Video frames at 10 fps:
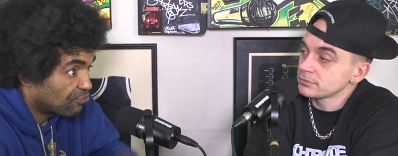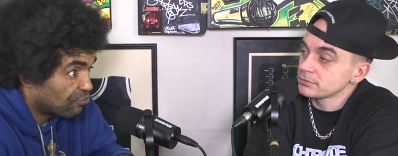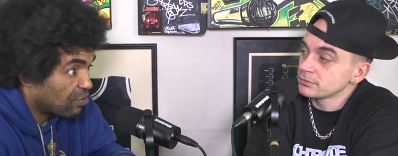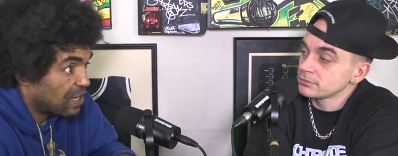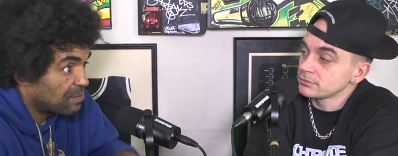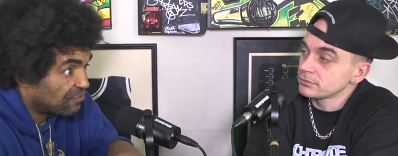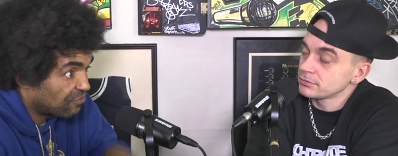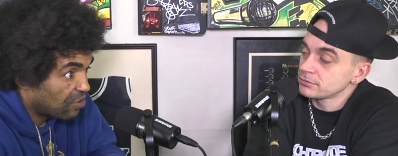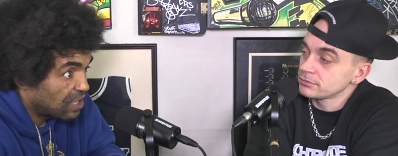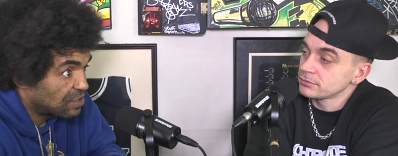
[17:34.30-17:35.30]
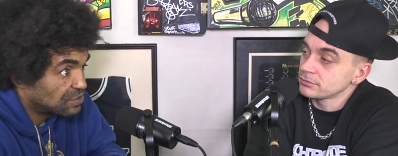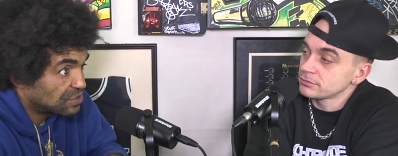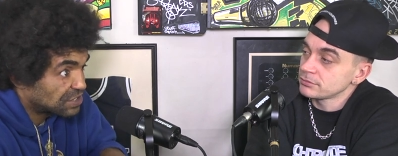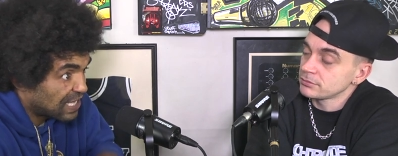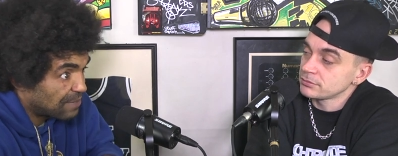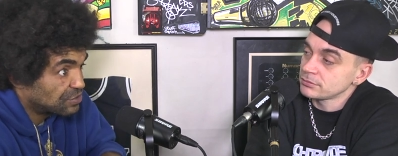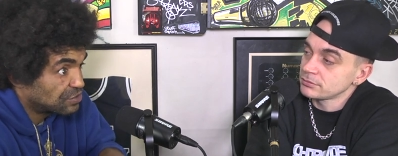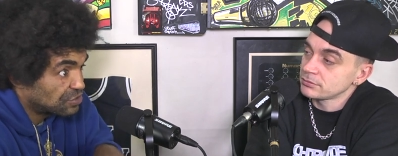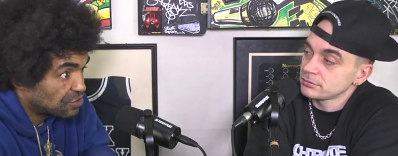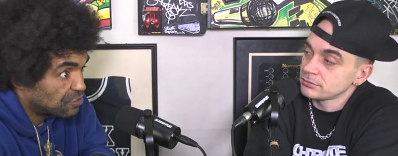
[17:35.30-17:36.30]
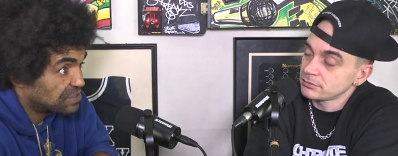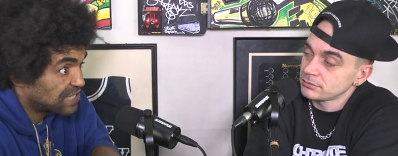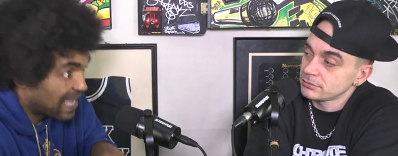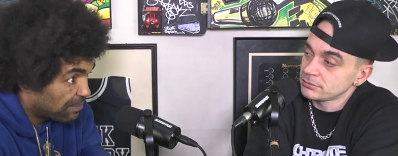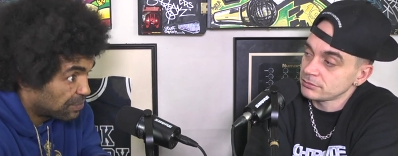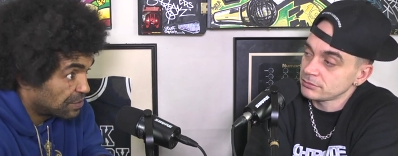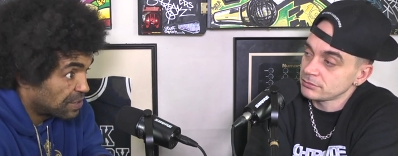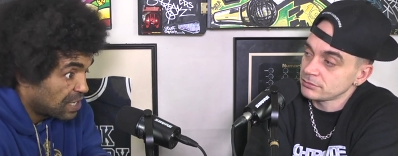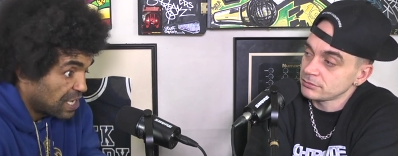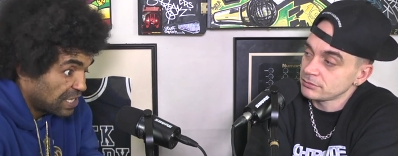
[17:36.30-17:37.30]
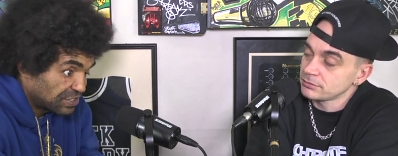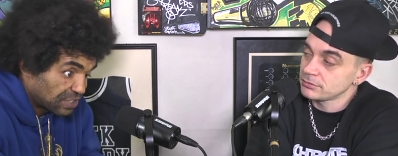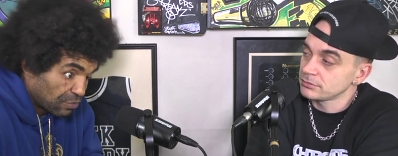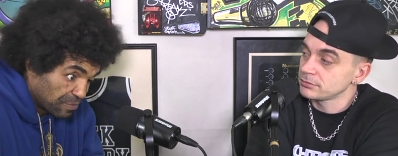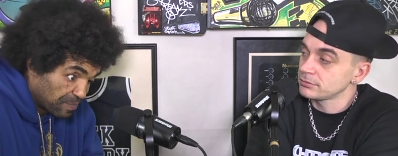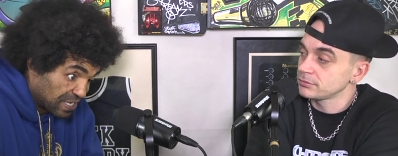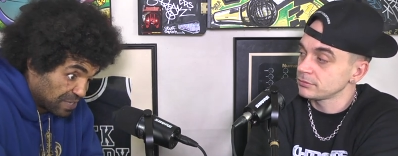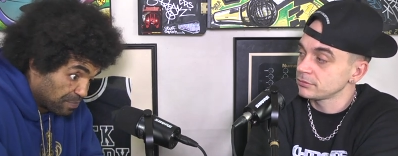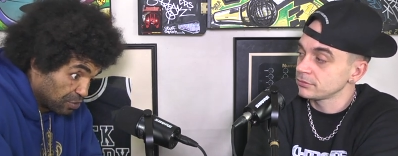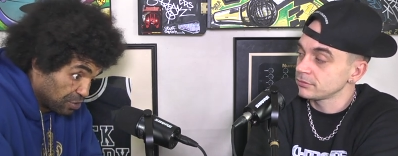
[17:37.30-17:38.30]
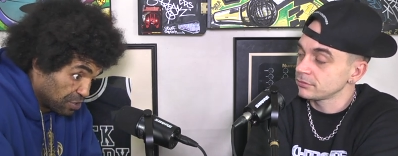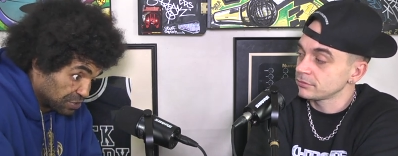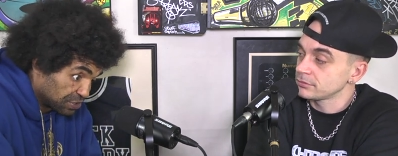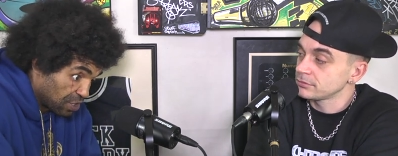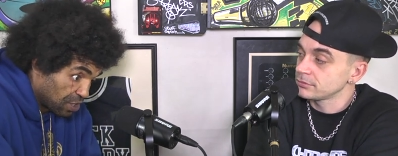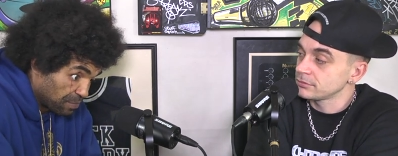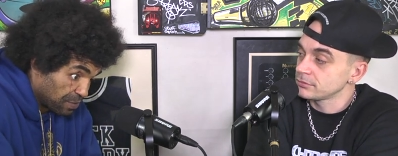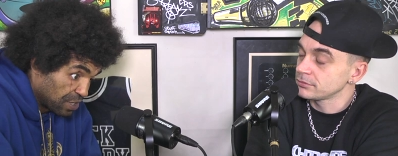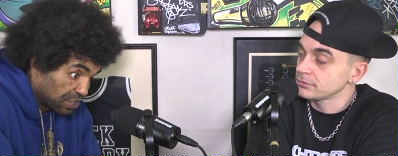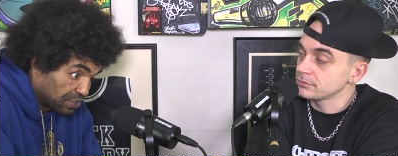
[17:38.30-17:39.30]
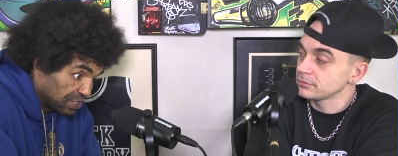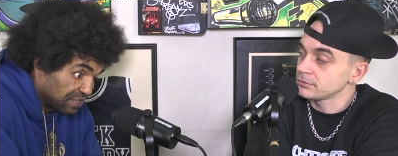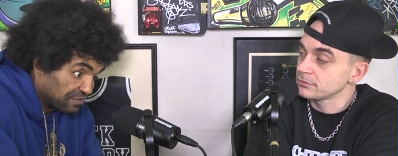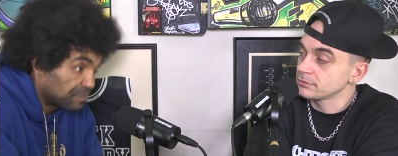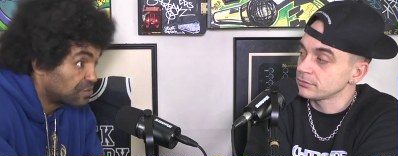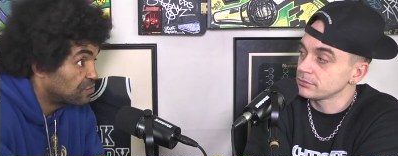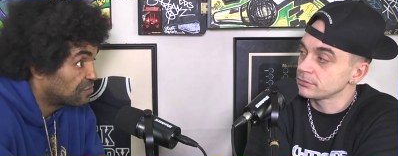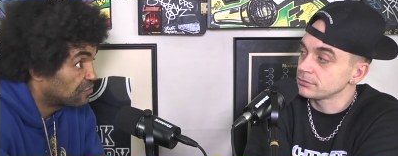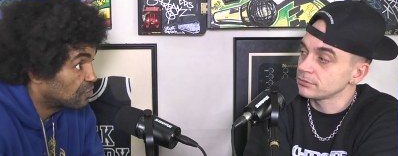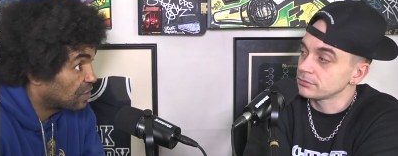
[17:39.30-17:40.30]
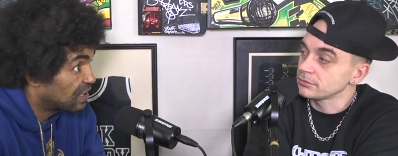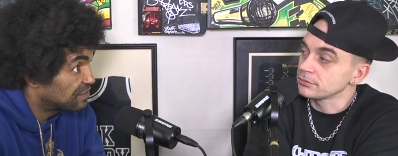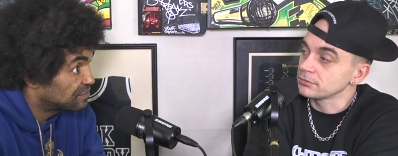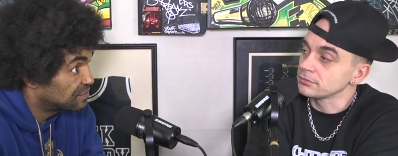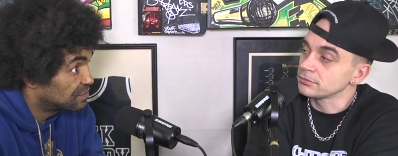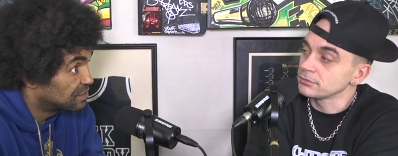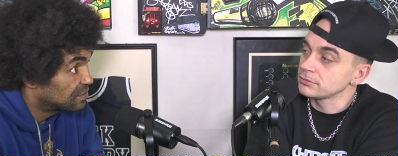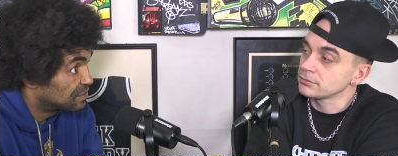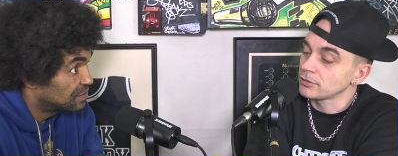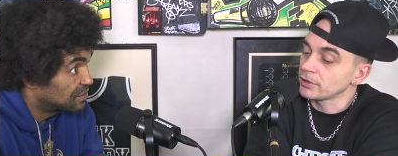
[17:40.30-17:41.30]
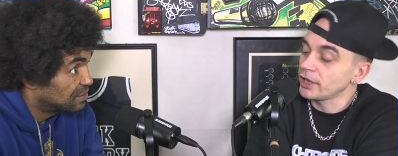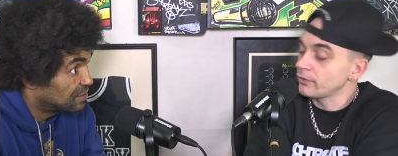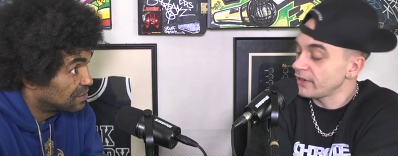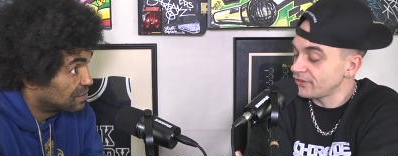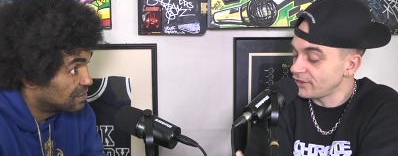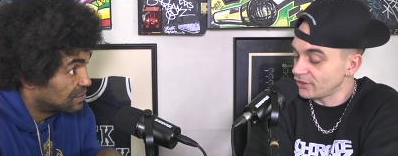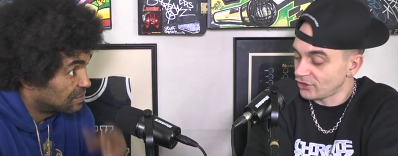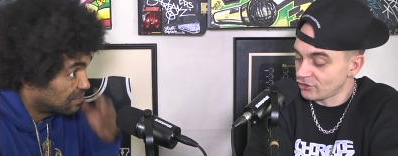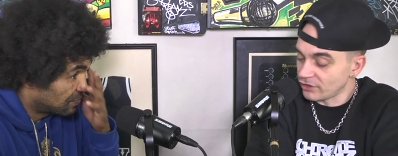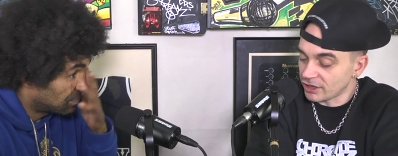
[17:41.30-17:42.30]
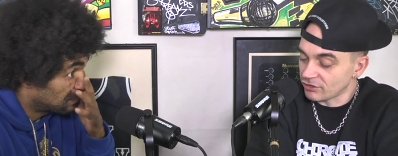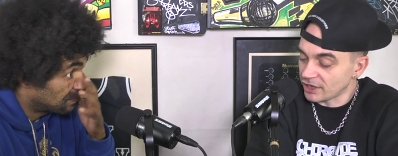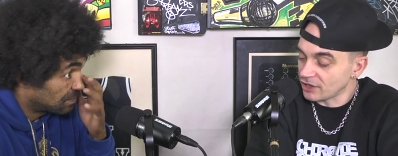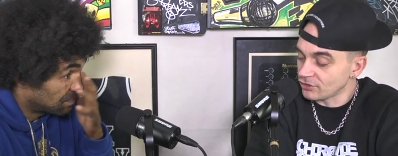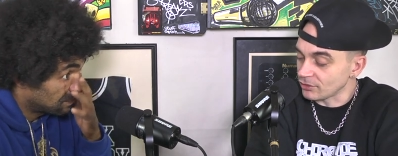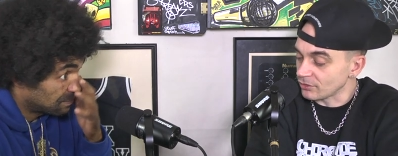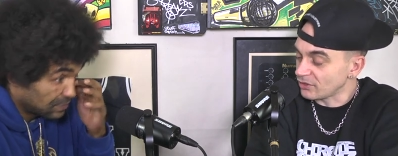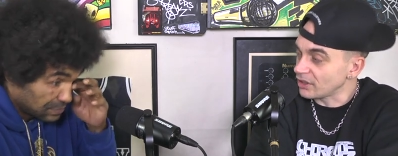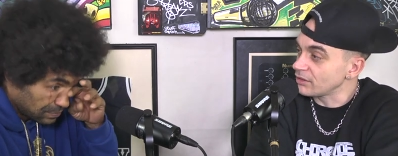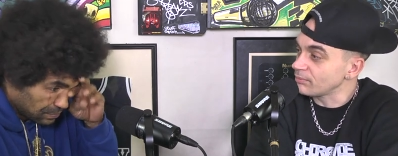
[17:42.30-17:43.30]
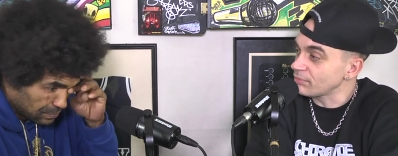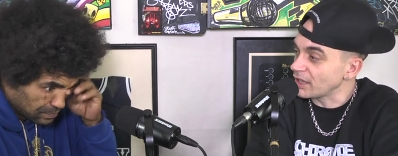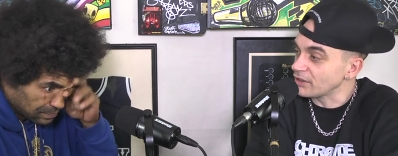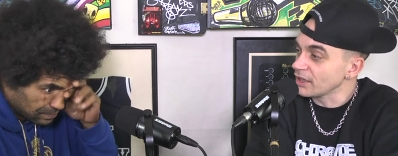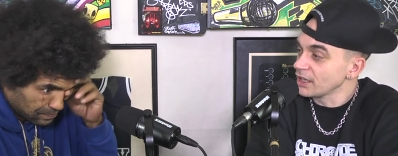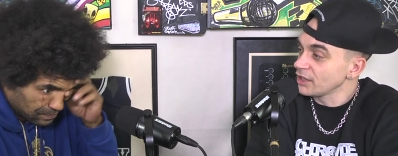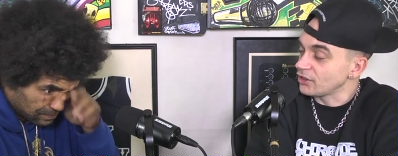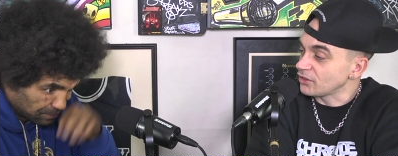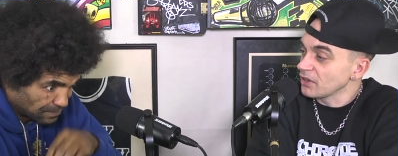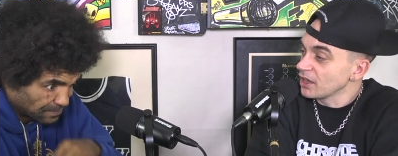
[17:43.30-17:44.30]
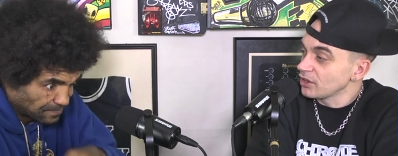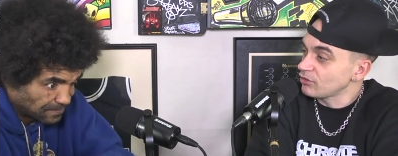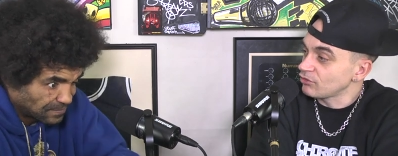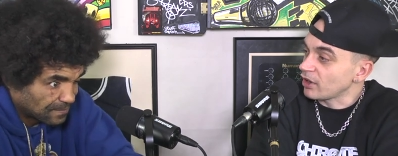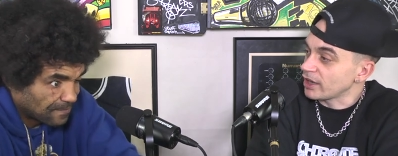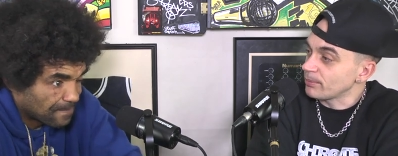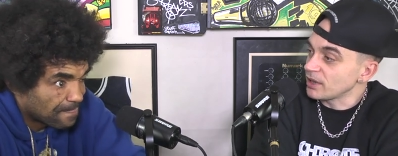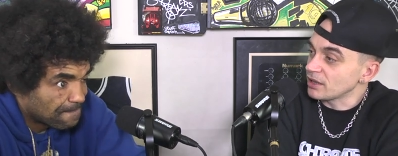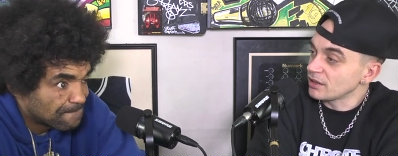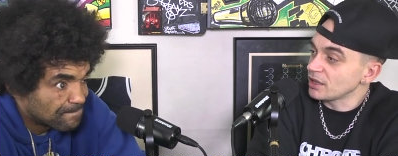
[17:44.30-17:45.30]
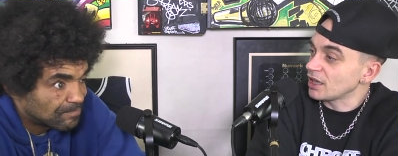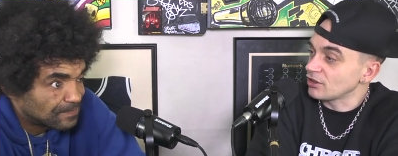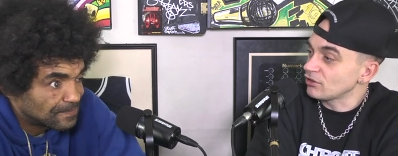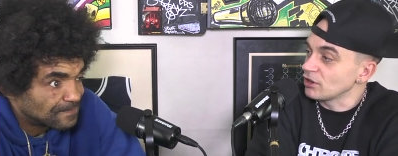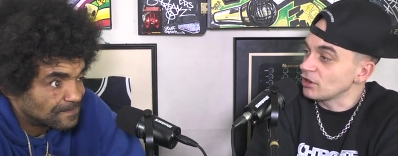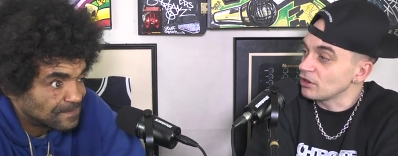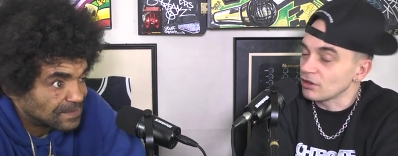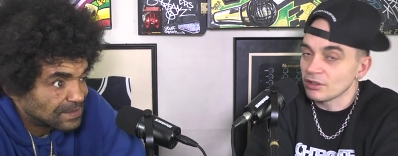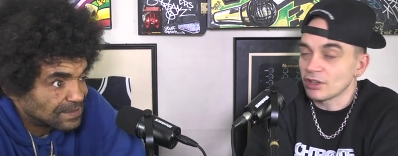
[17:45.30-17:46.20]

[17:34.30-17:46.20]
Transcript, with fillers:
Speaker 1: crime, violence, stabbings, and shootings happen is so the people at the top can live a beautiful
Speaker 2: life. Mm. Yeah, the rest is just street credentials and and just trying to be yeah the